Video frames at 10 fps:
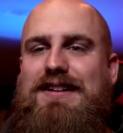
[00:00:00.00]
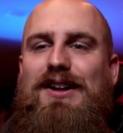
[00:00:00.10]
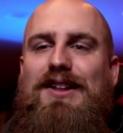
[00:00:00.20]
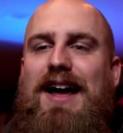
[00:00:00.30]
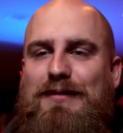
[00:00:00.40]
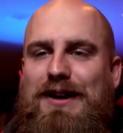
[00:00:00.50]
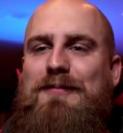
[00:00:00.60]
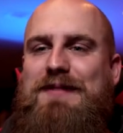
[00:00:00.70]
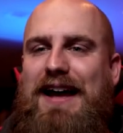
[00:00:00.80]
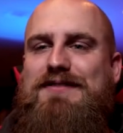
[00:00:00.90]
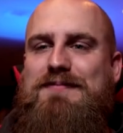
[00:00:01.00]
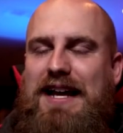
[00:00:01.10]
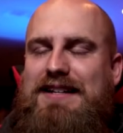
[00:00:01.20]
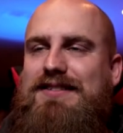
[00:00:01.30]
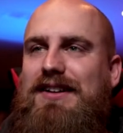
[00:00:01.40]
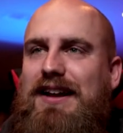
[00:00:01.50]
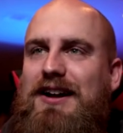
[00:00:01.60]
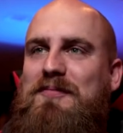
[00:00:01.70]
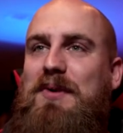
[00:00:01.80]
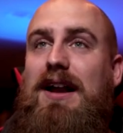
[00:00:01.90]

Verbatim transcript: and all that, we hope to have some guests on here. But